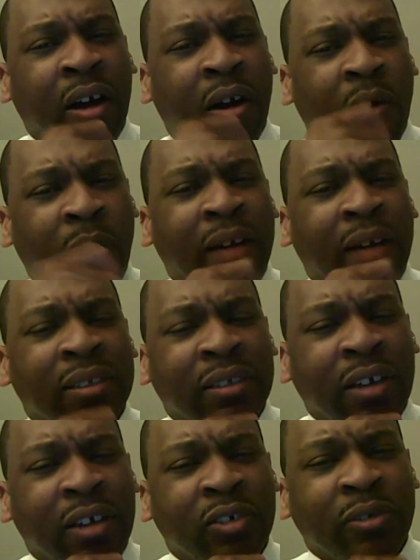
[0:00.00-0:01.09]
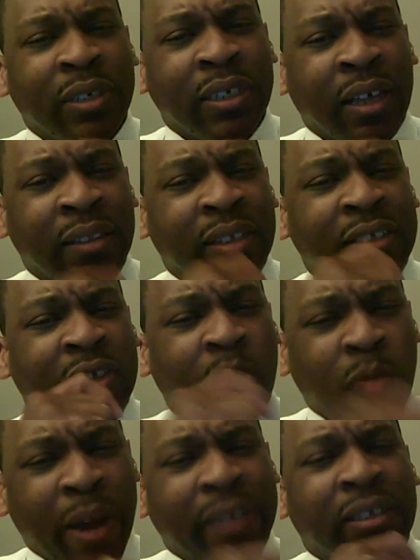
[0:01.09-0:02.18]
around this country that's
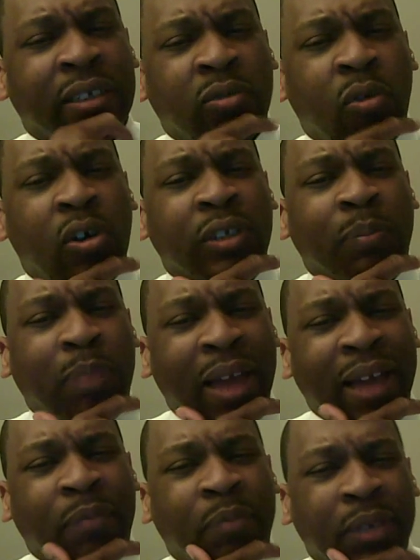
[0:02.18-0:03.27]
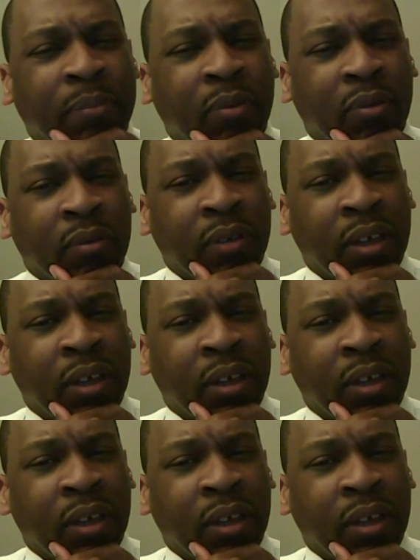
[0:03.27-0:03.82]
directed towards black people.